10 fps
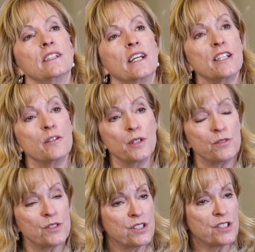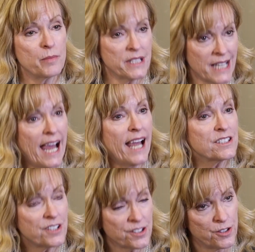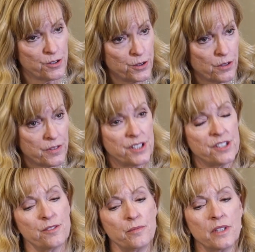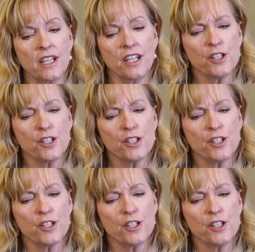and the immune system attacks the central nervous system.